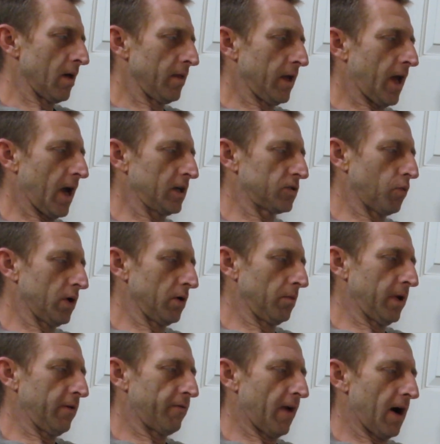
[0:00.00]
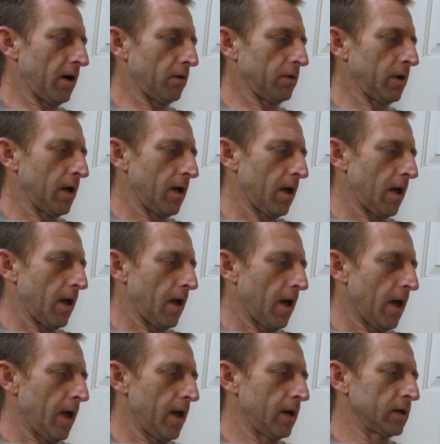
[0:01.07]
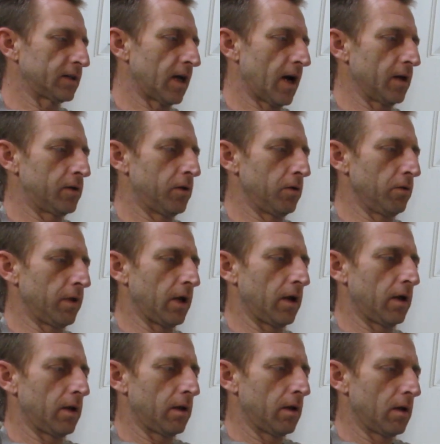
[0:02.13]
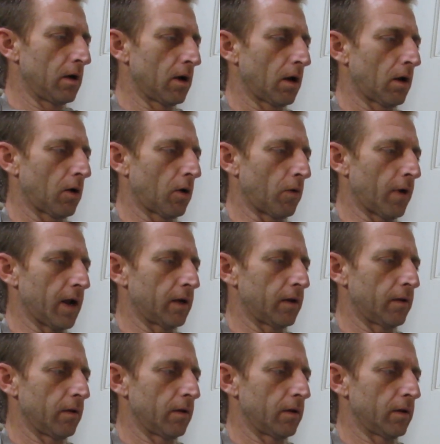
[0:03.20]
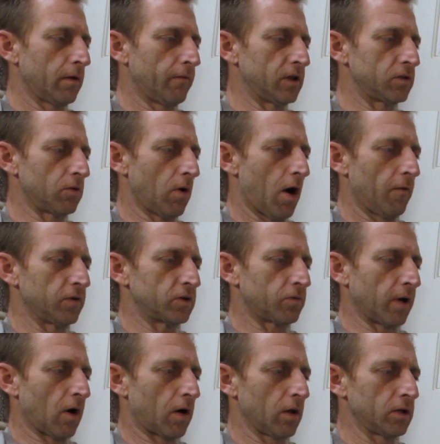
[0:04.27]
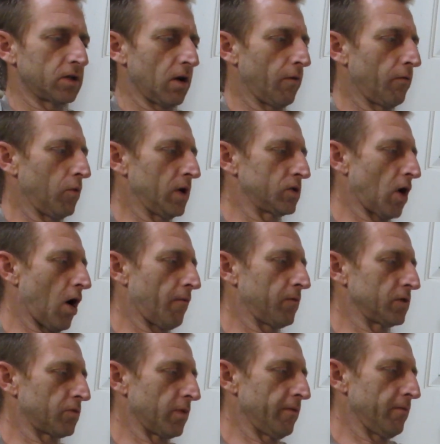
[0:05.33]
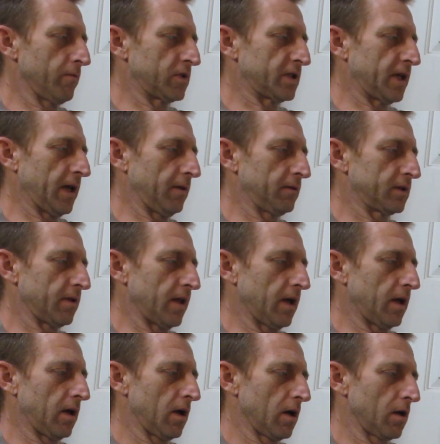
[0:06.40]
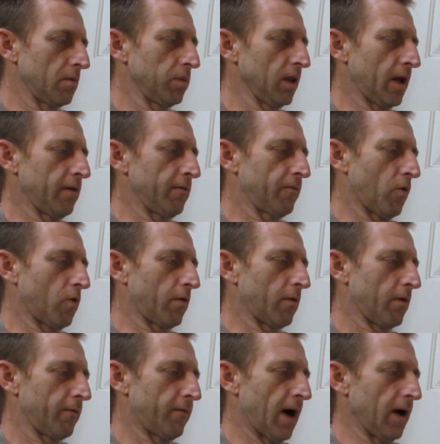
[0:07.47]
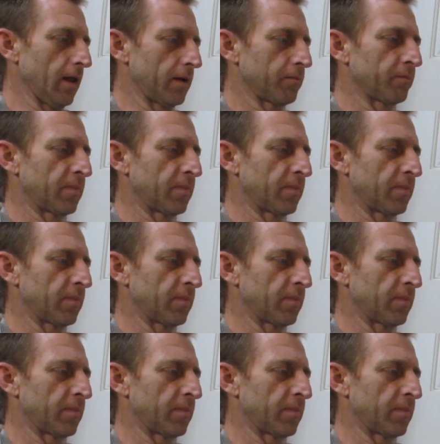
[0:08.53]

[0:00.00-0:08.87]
The case will be filed and assigned to the correct divisional office regardless of which office receives the complaint for filing.